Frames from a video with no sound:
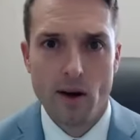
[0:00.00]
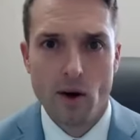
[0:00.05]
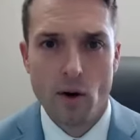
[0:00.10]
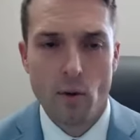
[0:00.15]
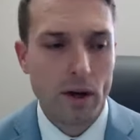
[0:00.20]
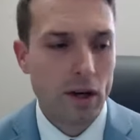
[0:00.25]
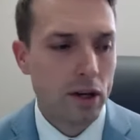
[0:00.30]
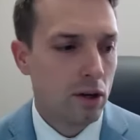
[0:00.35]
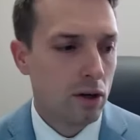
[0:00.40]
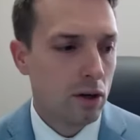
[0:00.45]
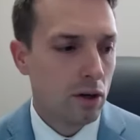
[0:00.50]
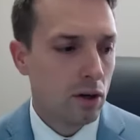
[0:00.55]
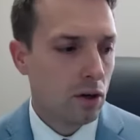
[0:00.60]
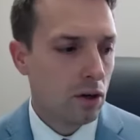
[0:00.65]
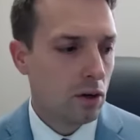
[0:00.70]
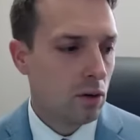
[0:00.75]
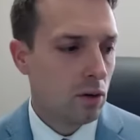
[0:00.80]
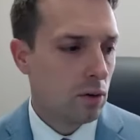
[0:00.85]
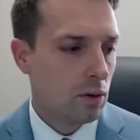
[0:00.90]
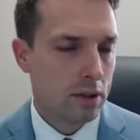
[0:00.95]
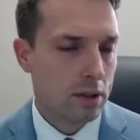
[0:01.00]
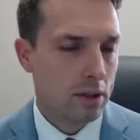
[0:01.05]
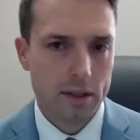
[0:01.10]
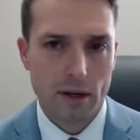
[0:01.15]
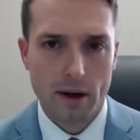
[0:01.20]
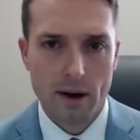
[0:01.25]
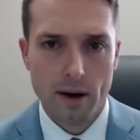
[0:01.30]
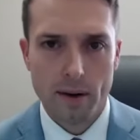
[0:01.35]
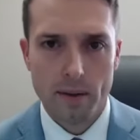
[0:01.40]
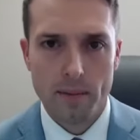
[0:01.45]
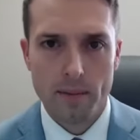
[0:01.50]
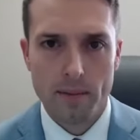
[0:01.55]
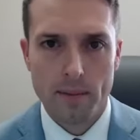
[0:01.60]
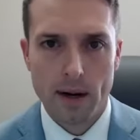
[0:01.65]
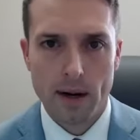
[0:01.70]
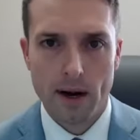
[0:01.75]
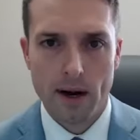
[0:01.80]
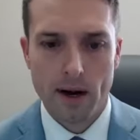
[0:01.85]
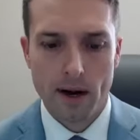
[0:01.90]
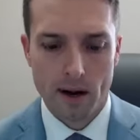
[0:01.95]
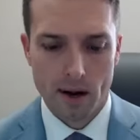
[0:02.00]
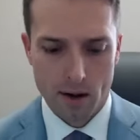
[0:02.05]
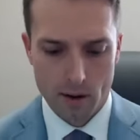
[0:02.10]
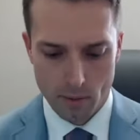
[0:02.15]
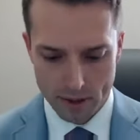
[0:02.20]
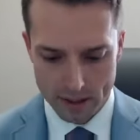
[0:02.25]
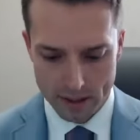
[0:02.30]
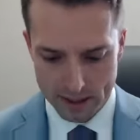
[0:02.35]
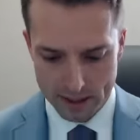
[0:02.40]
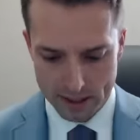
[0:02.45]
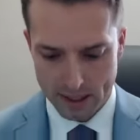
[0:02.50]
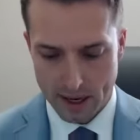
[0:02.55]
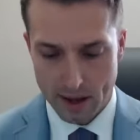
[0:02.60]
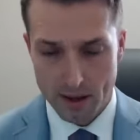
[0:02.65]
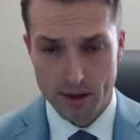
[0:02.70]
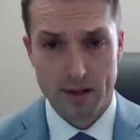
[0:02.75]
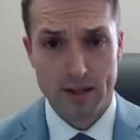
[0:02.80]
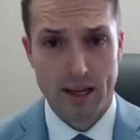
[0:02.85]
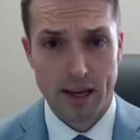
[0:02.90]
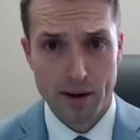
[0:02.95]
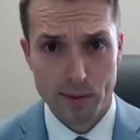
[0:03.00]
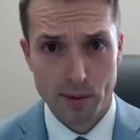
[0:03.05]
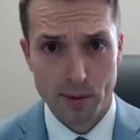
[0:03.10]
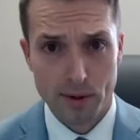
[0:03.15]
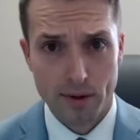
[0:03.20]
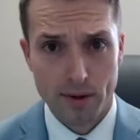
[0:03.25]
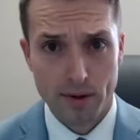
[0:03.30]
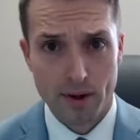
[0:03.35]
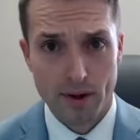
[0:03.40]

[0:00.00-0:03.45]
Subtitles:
We do some, we sit together at the table,